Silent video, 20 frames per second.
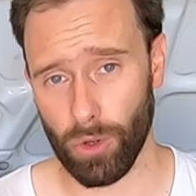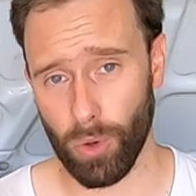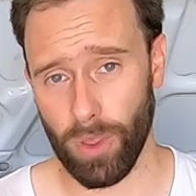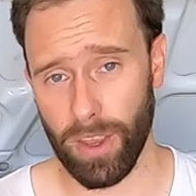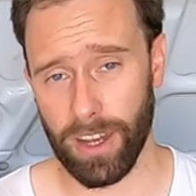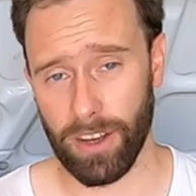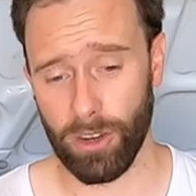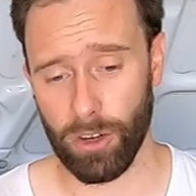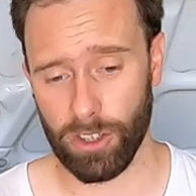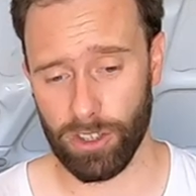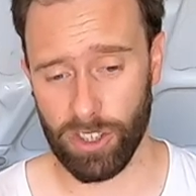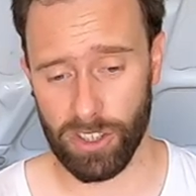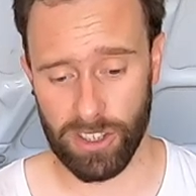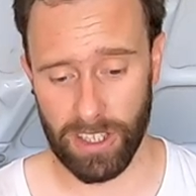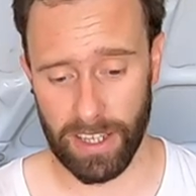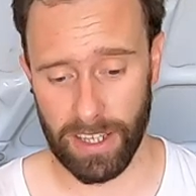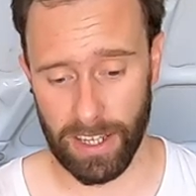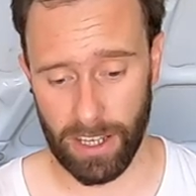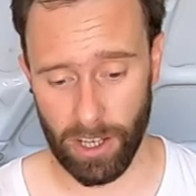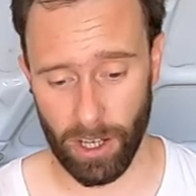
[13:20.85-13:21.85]
you're then not just
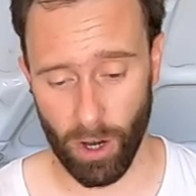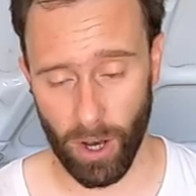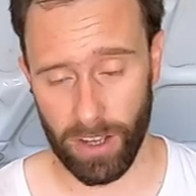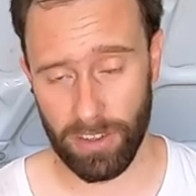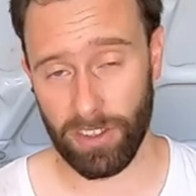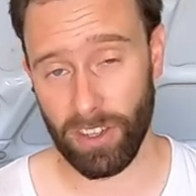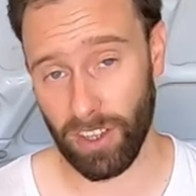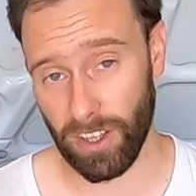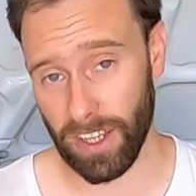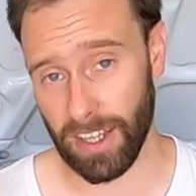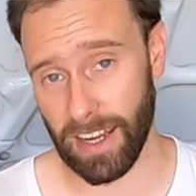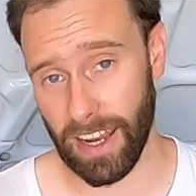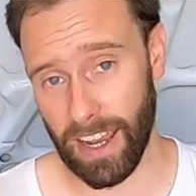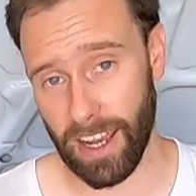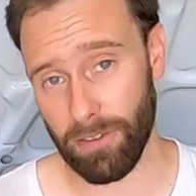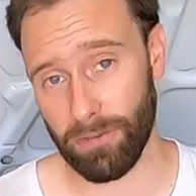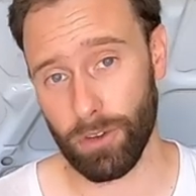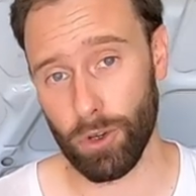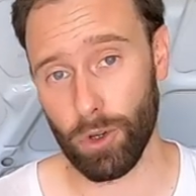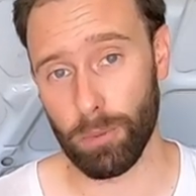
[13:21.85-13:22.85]
getting a nice clean
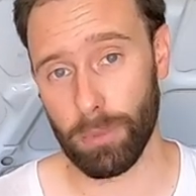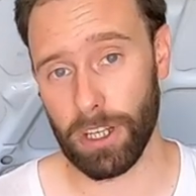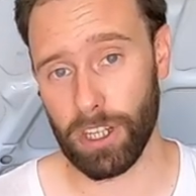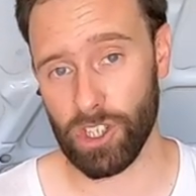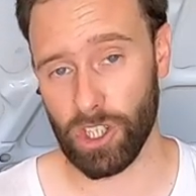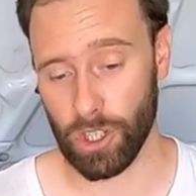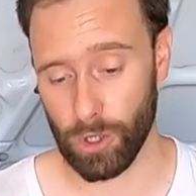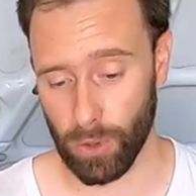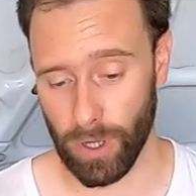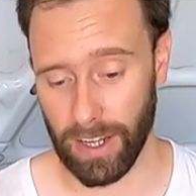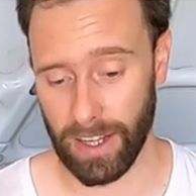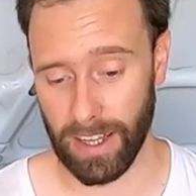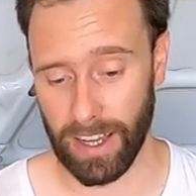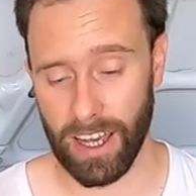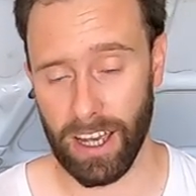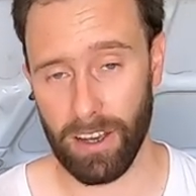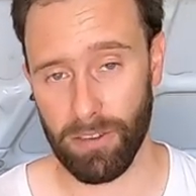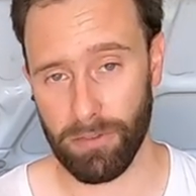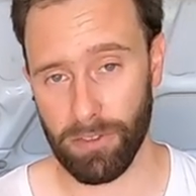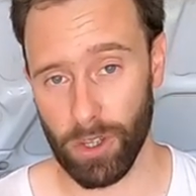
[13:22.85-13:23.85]
air fuel mixture, you're getting
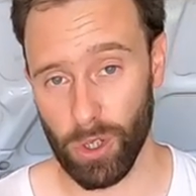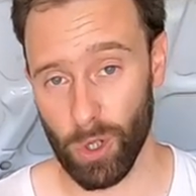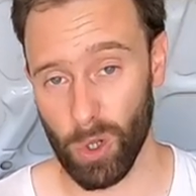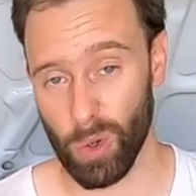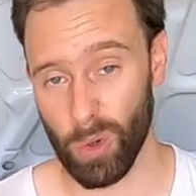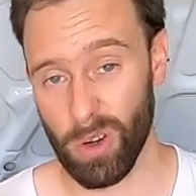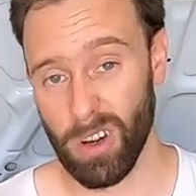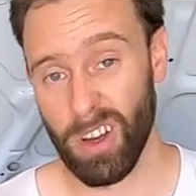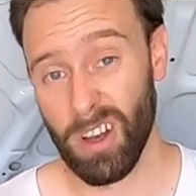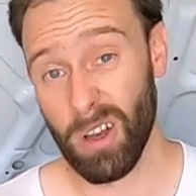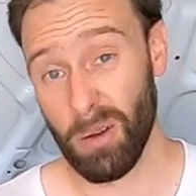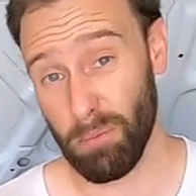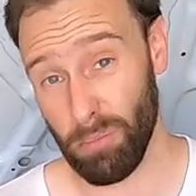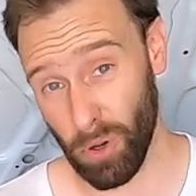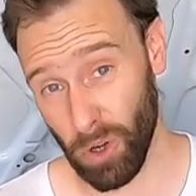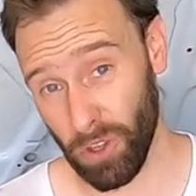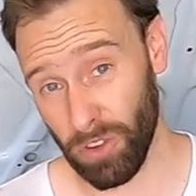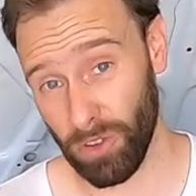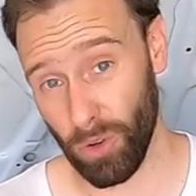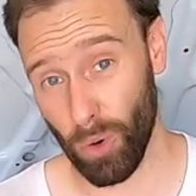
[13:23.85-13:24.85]
air fuel,
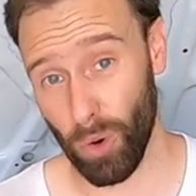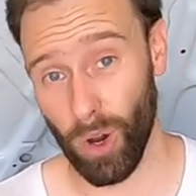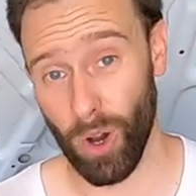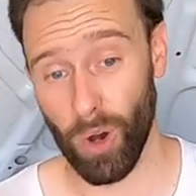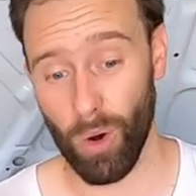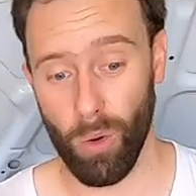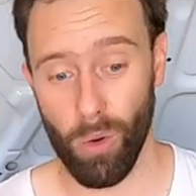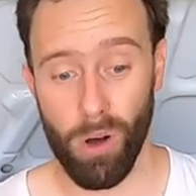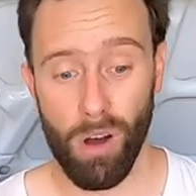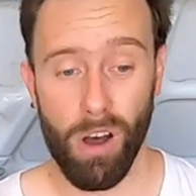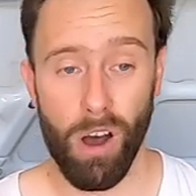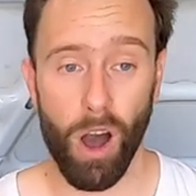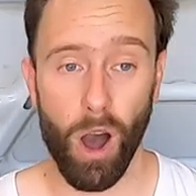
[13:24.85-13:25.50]
burnt oil,